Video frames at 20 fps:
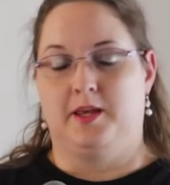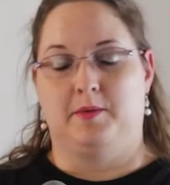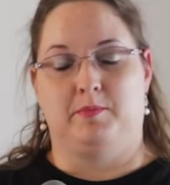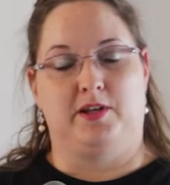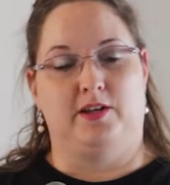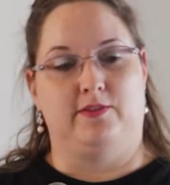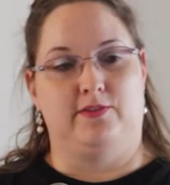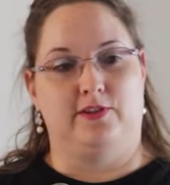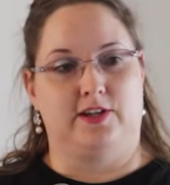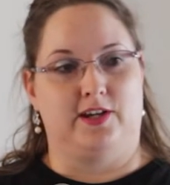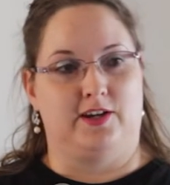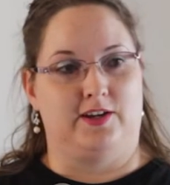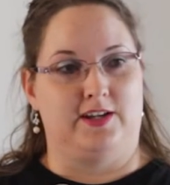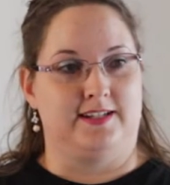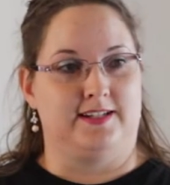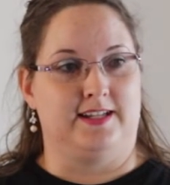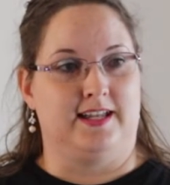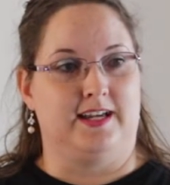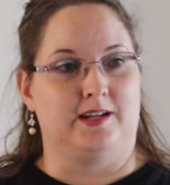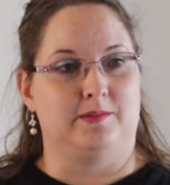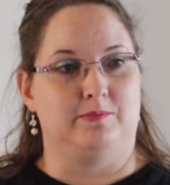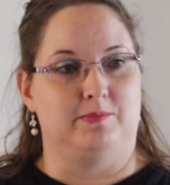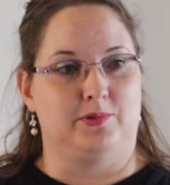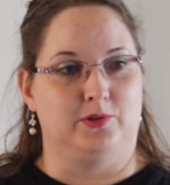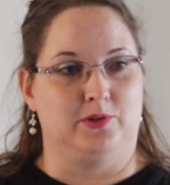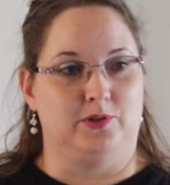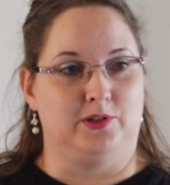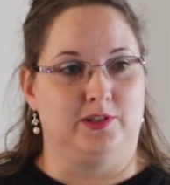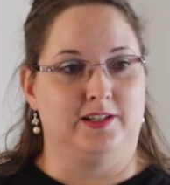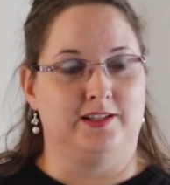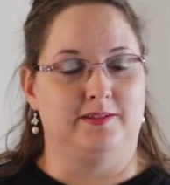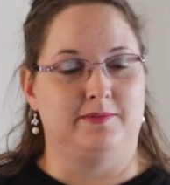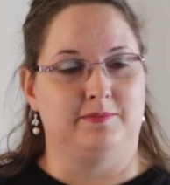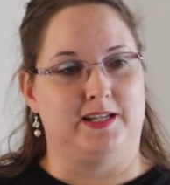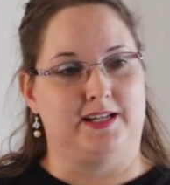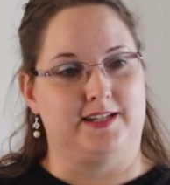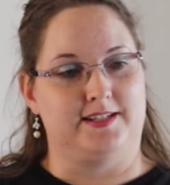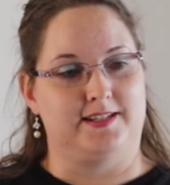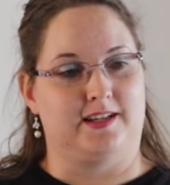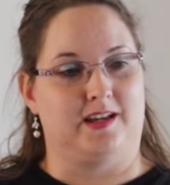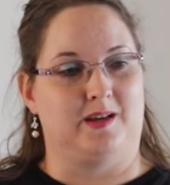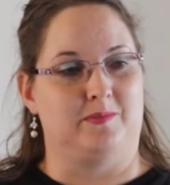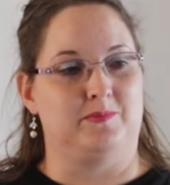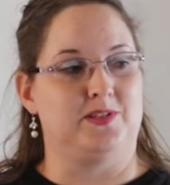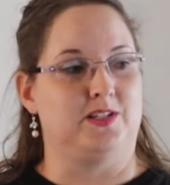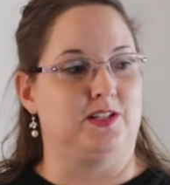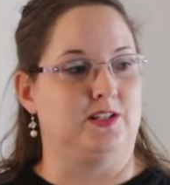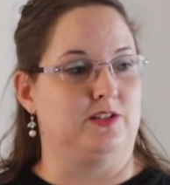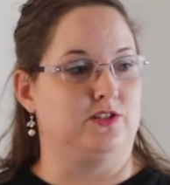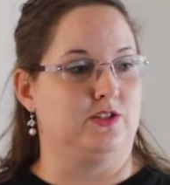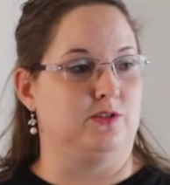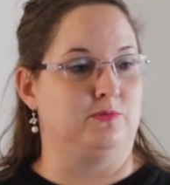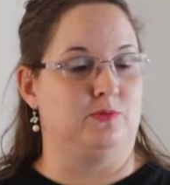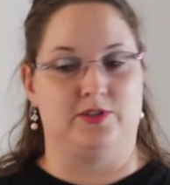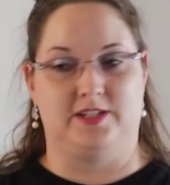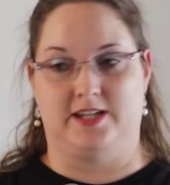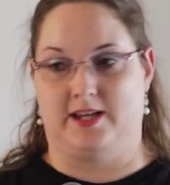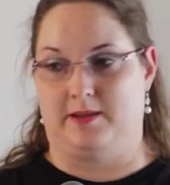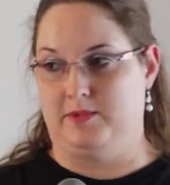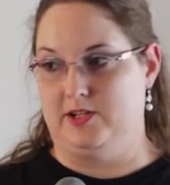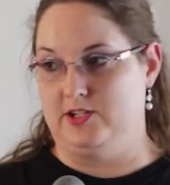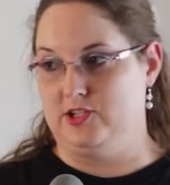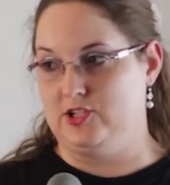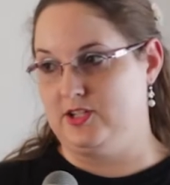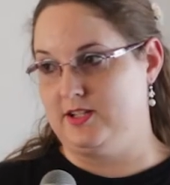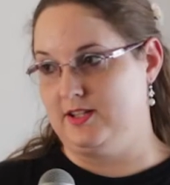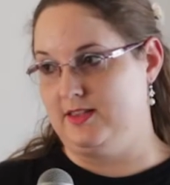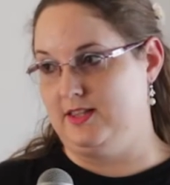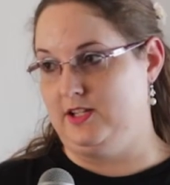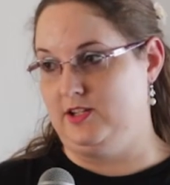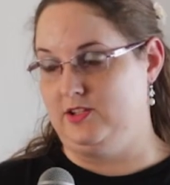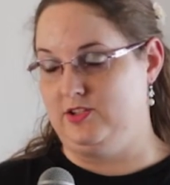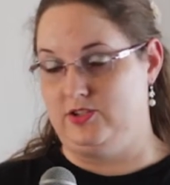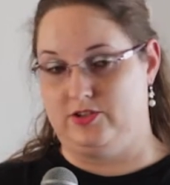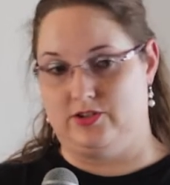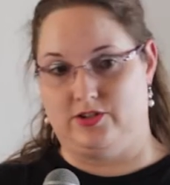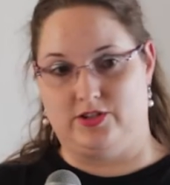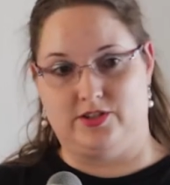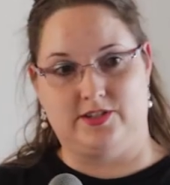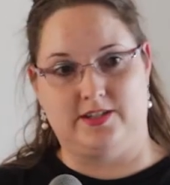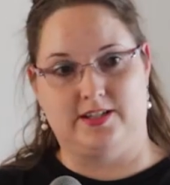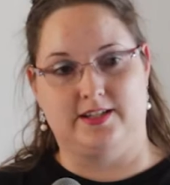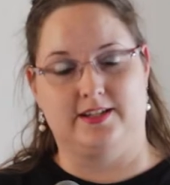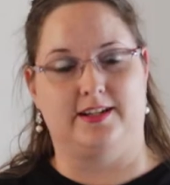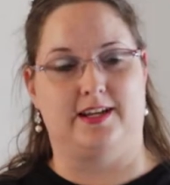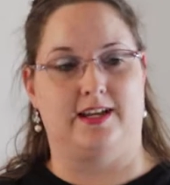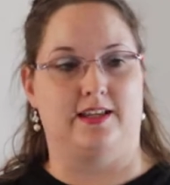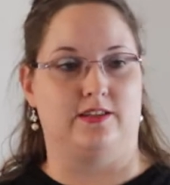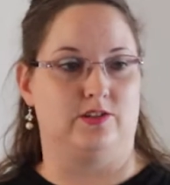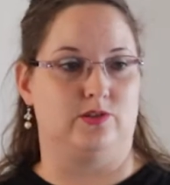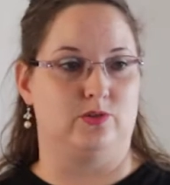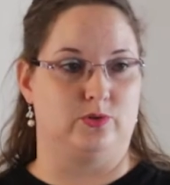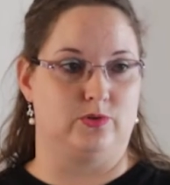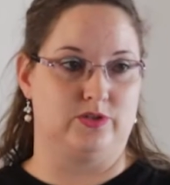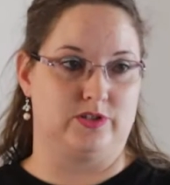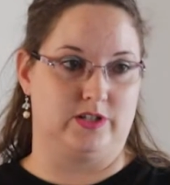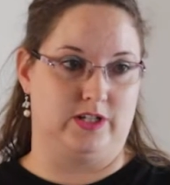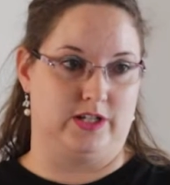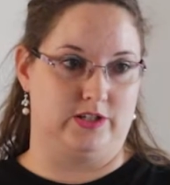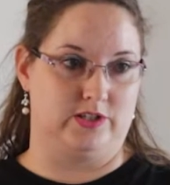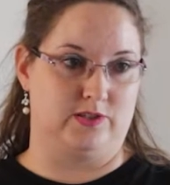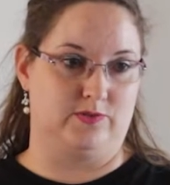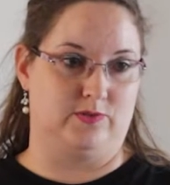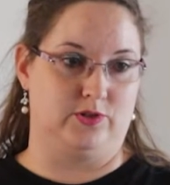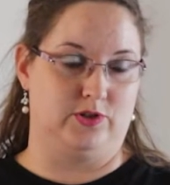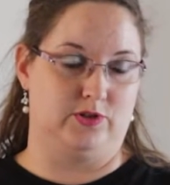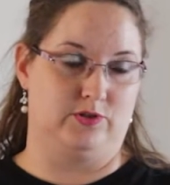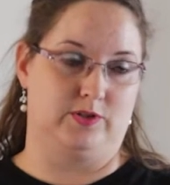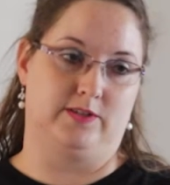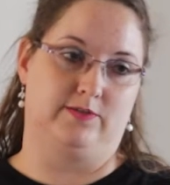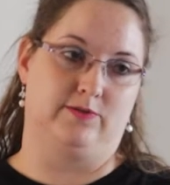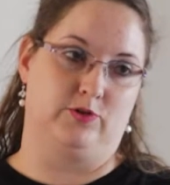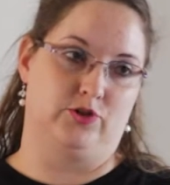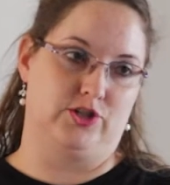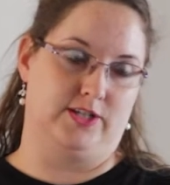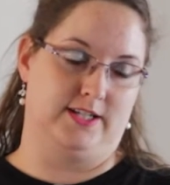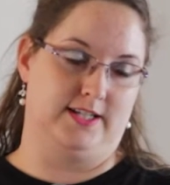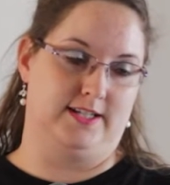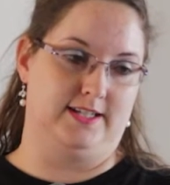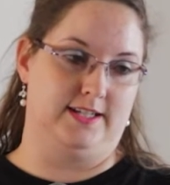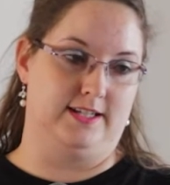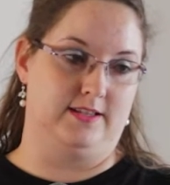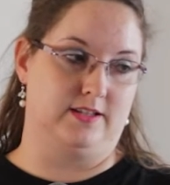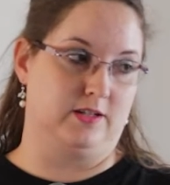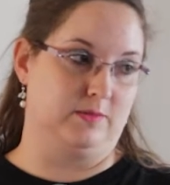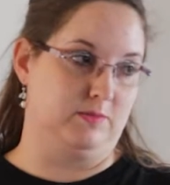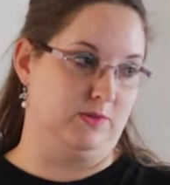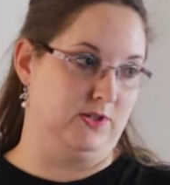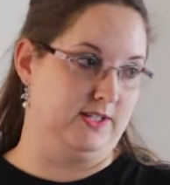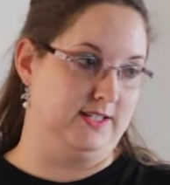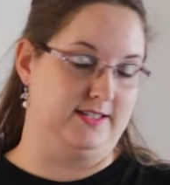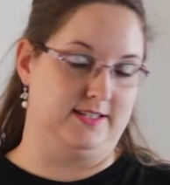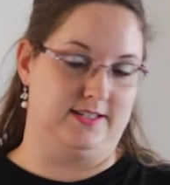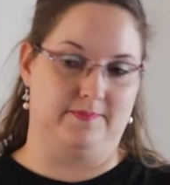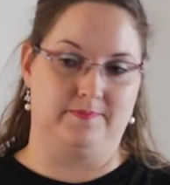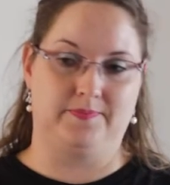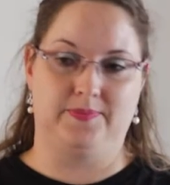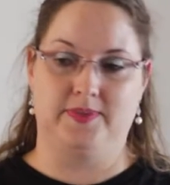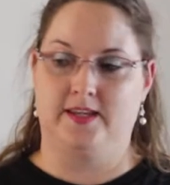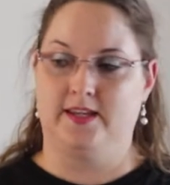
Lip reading: But if you go in like a bull, many times you do more damage than you do good, and the doors close for you, unfortunately, in the community.